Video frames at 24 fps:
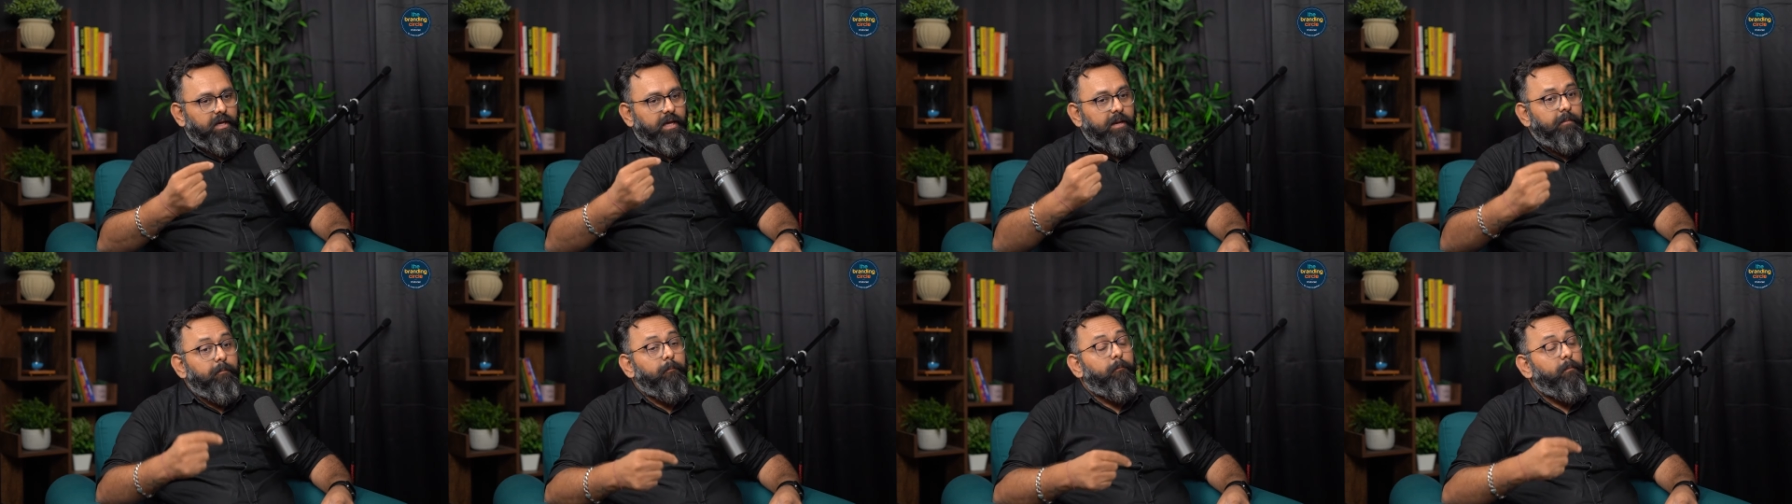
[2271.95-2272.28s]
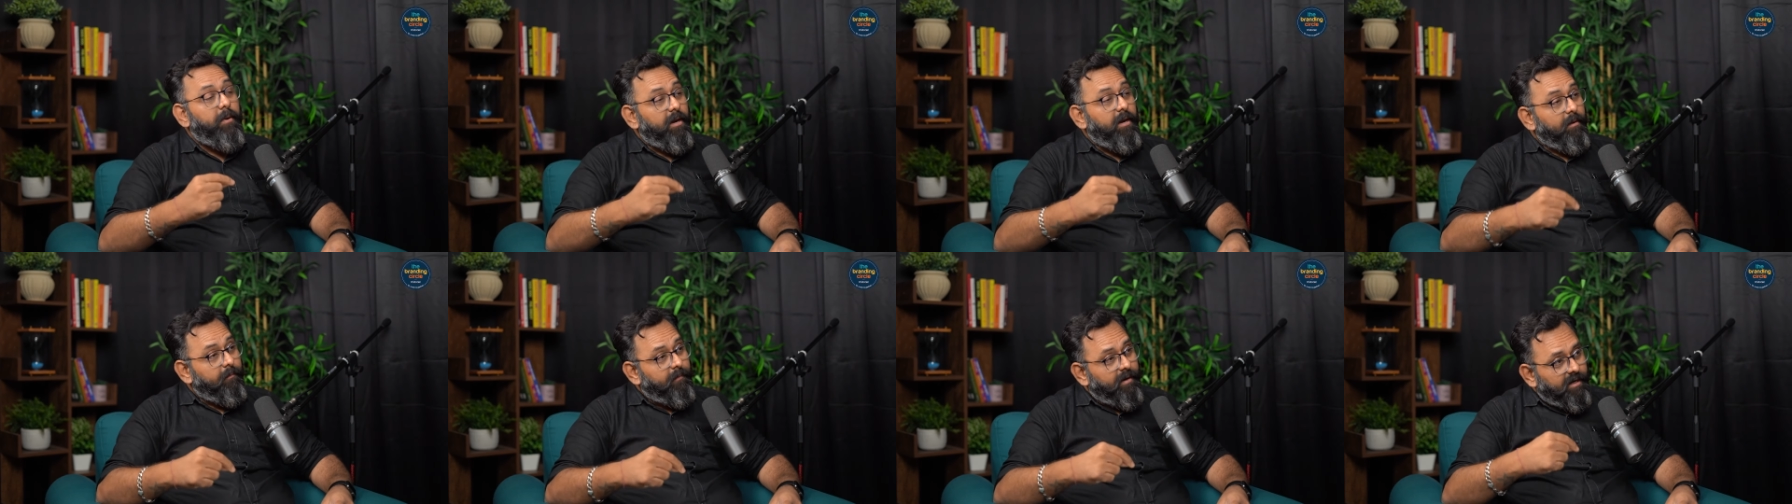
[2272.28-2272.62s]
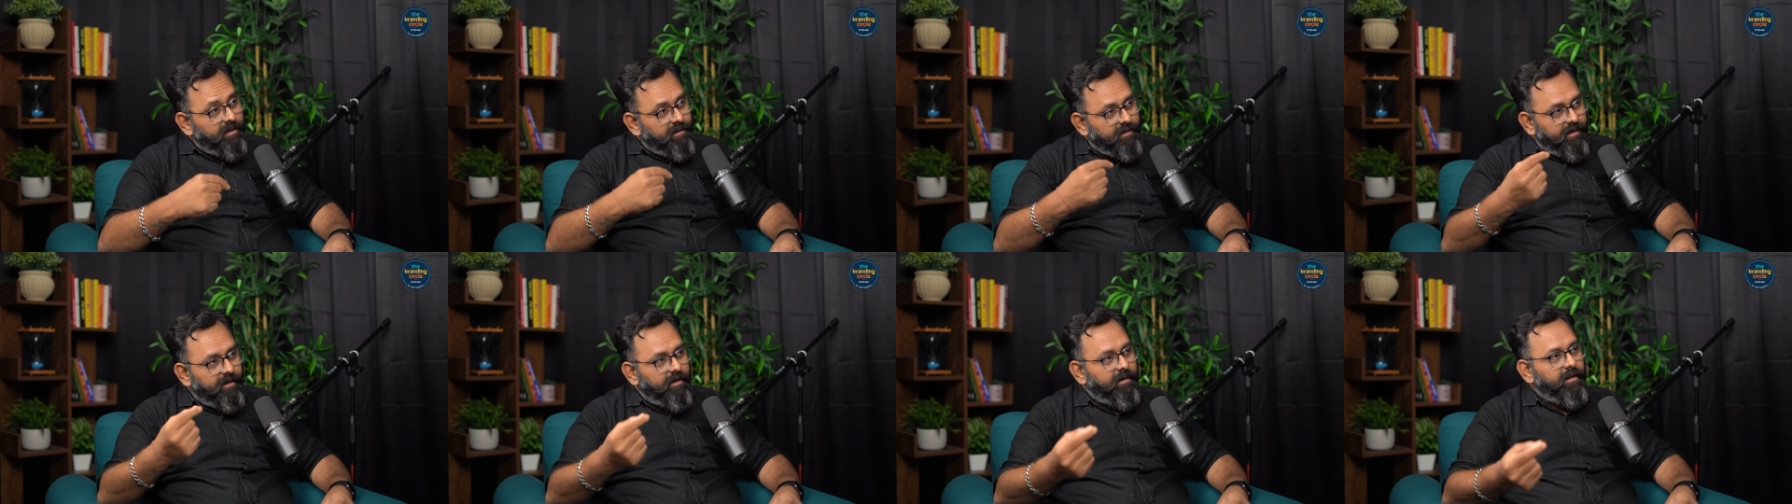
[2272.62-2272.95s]

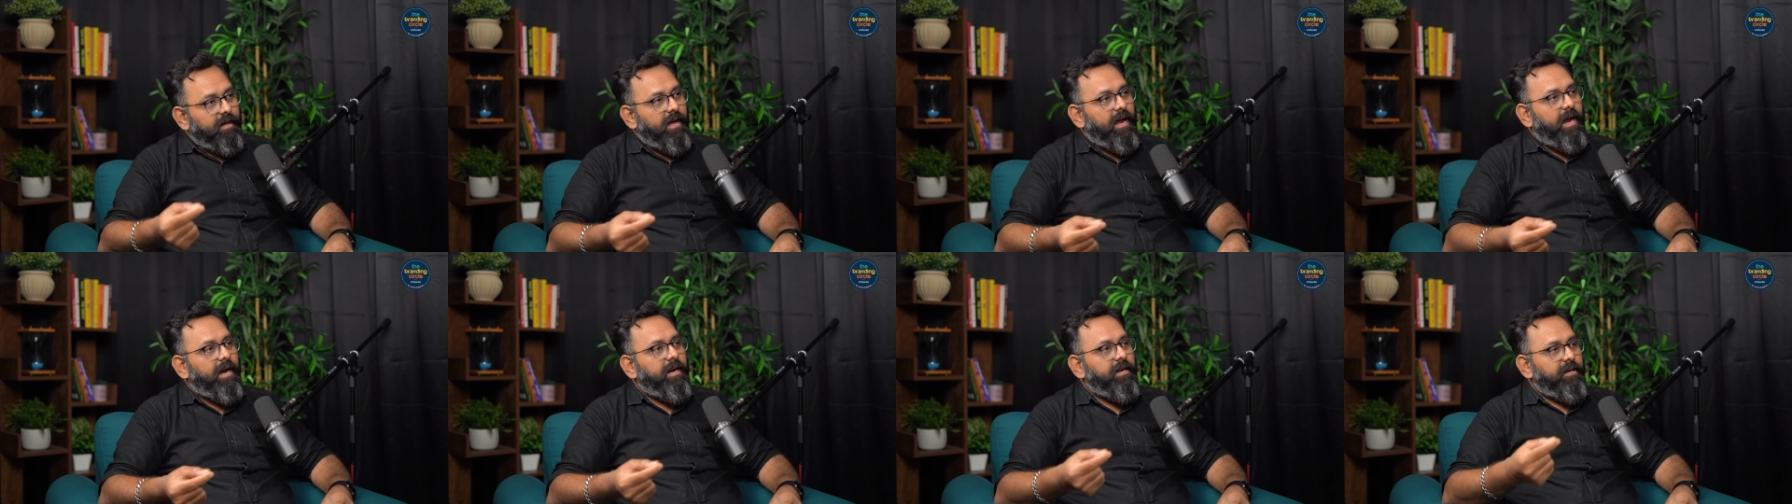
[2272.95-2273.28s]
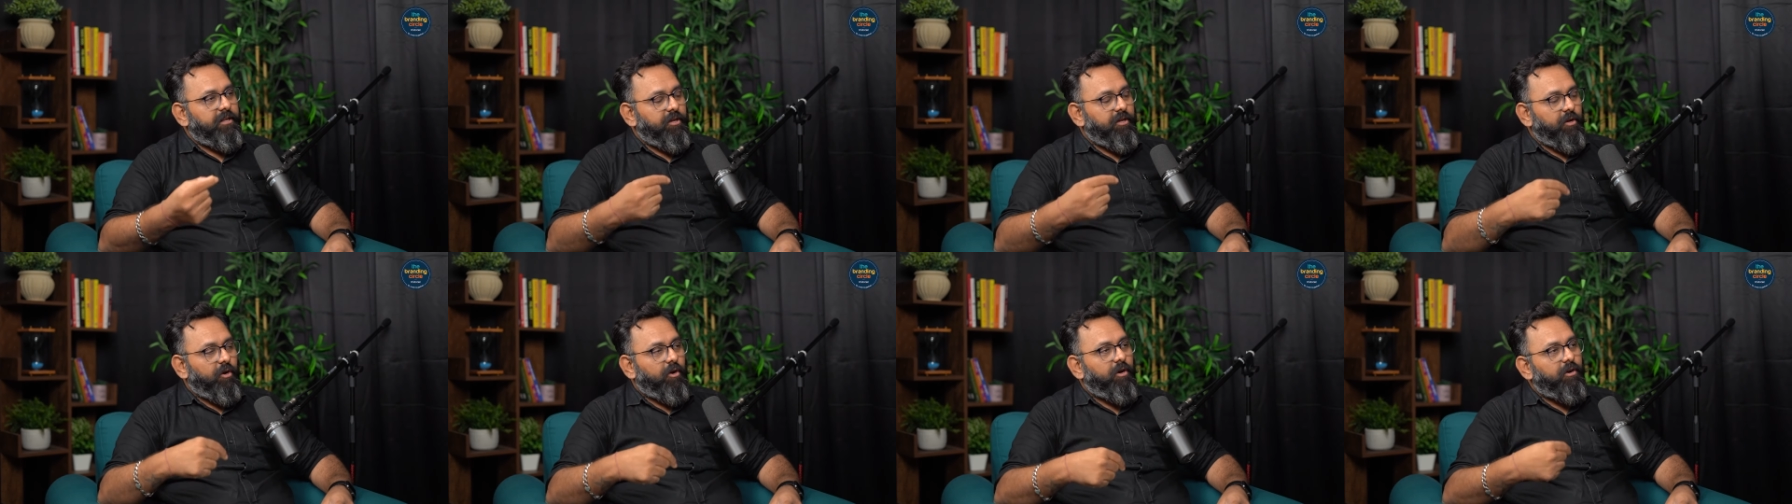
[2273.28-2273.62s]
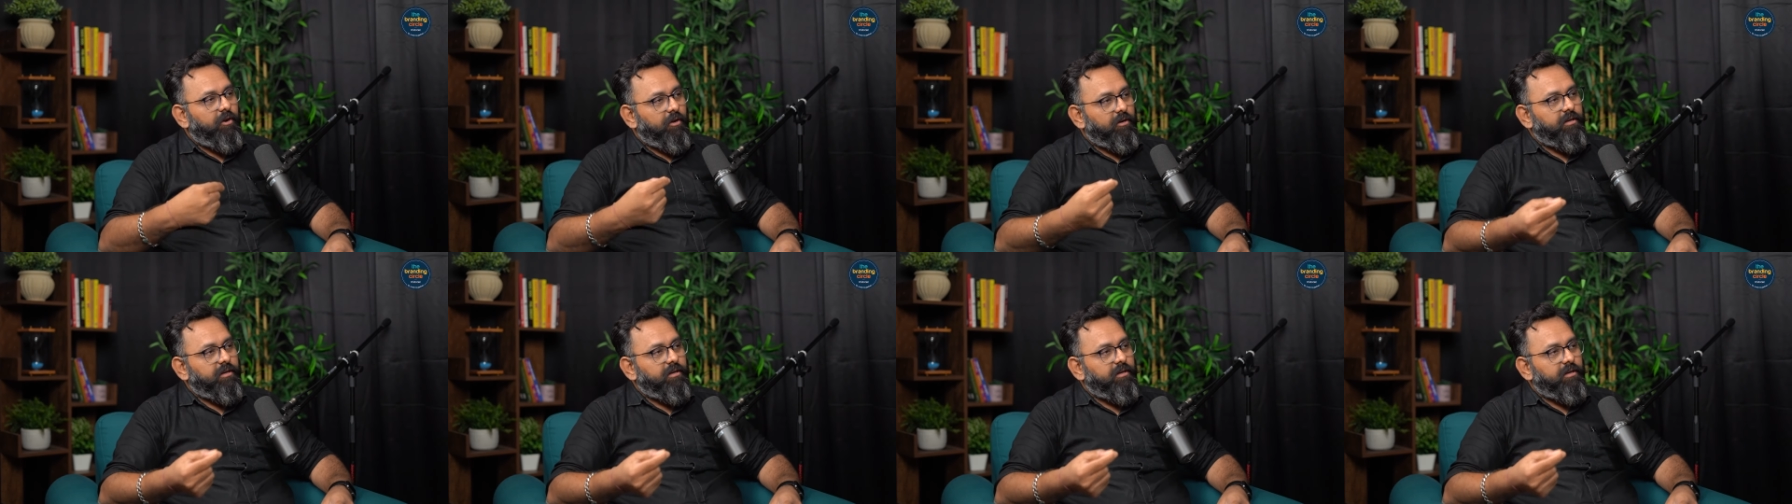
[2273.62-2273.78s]
implemented at your